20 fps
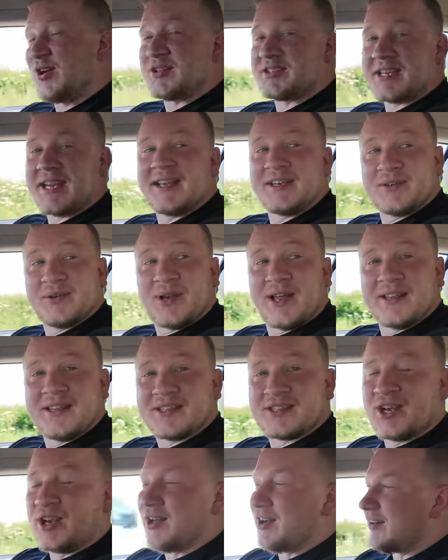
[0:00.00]
got to say, I do like
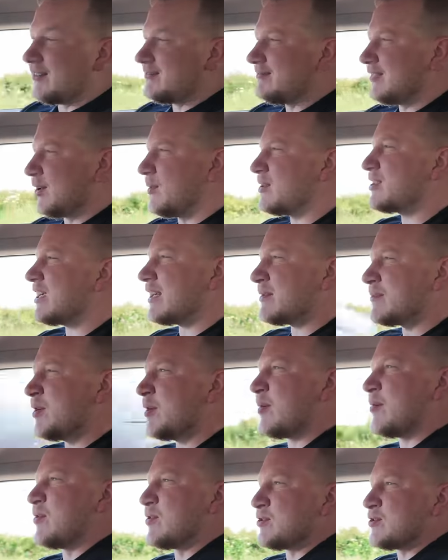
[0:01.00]
this a lot. I wish it had a
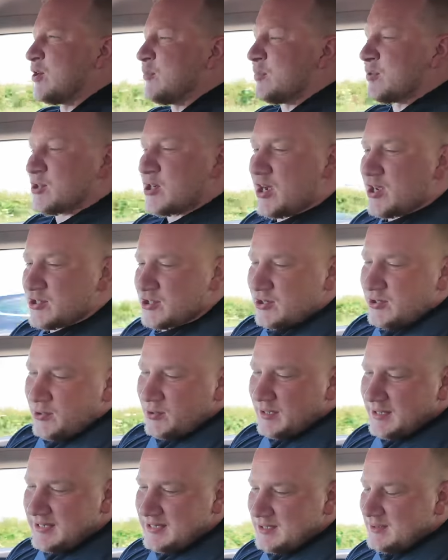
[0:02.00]
bit more supercharger
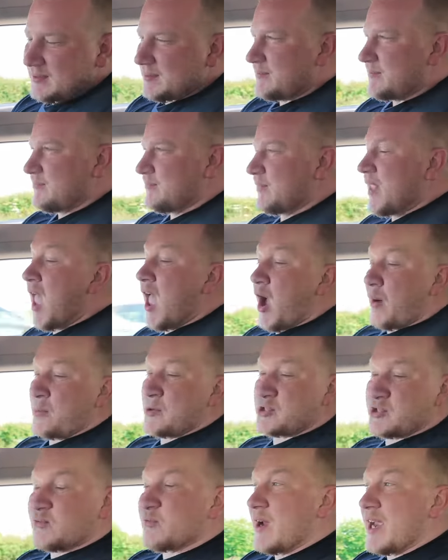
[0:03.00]
noise. I
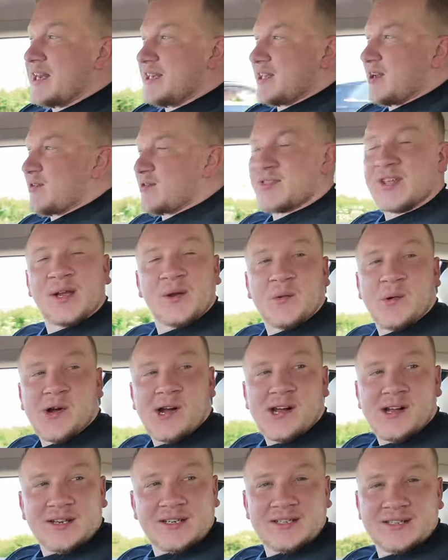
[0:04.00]
wish the radio thing
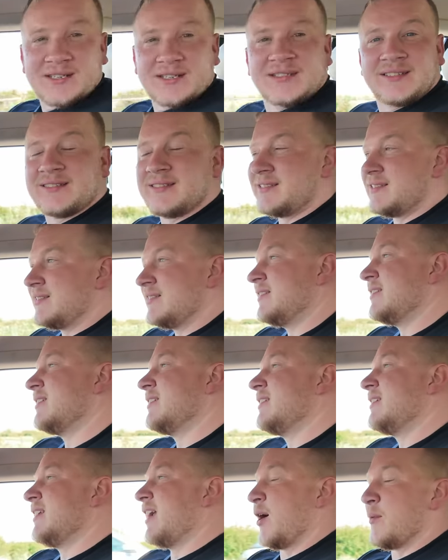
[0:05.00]
worked.
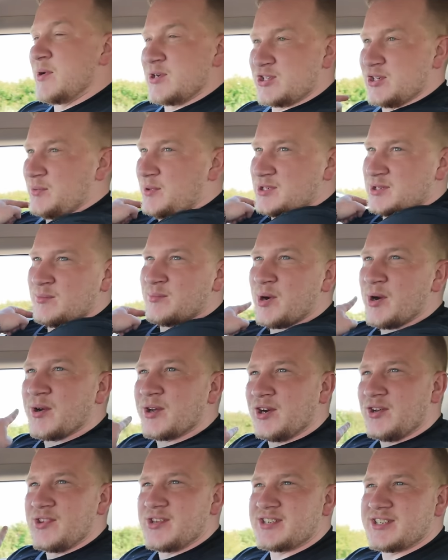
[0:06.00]
I wish it wasn't
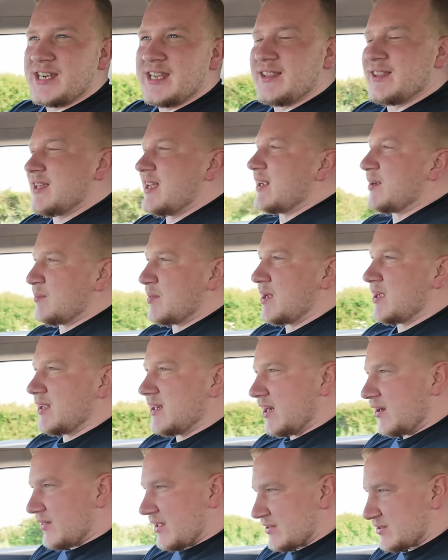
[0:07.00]
broken on the seat thing, but
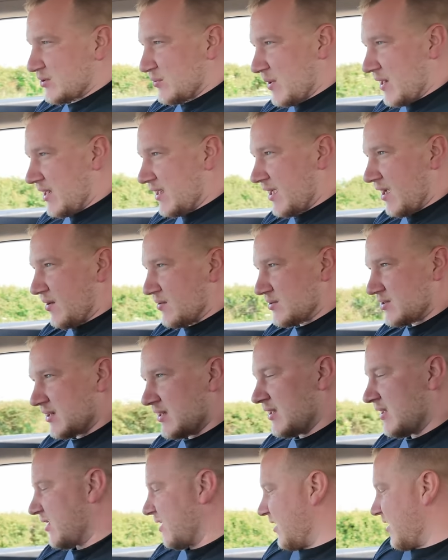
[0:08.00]
you know, that's the way it goes.
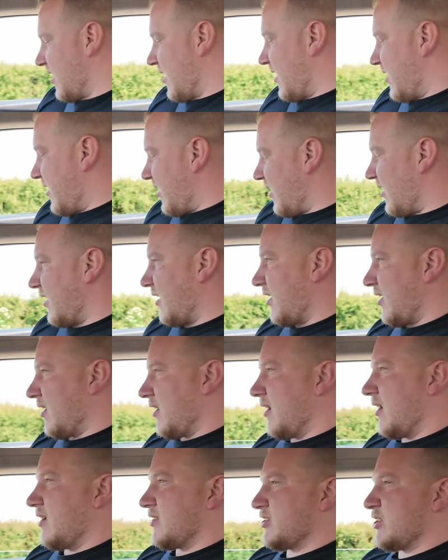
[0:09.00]

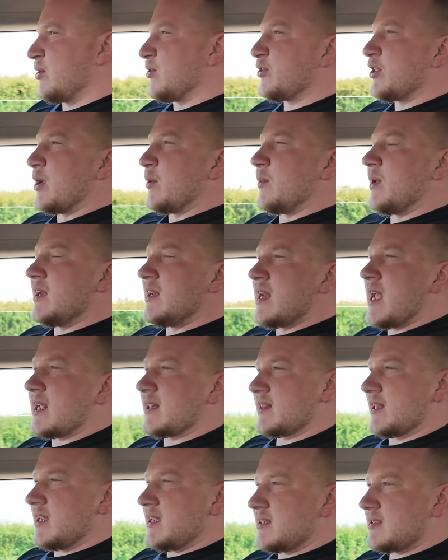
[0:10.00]
I still think we
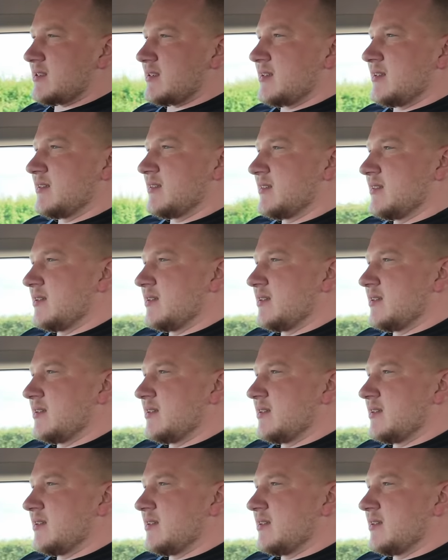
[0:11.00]
nicked this